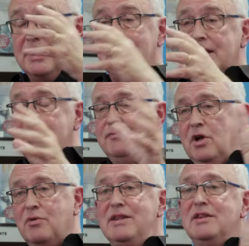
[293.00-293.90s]
that if
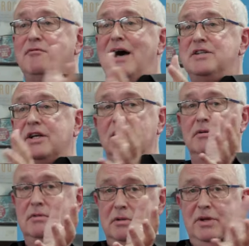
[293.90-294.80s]
you're in the
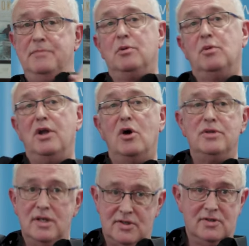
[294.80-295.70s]
Vatican, people will know
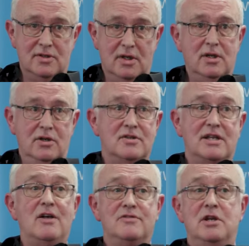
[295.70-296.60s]
this
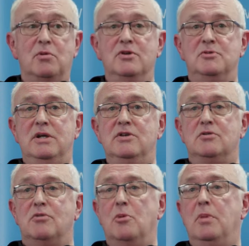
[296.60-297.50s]
yourselves, anyone who's been
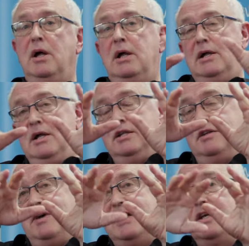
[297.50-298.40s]
to Rome,
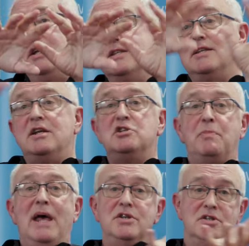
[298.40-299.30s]
the Vatican is an
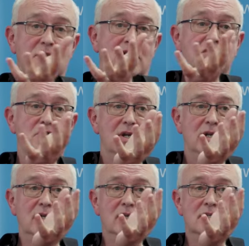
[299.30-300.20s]
independent
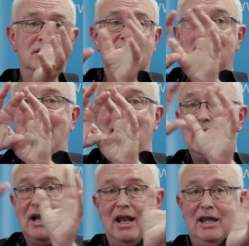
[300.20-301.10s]
country. It's a little
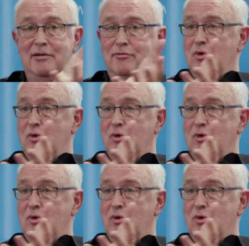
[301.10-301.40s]
enclave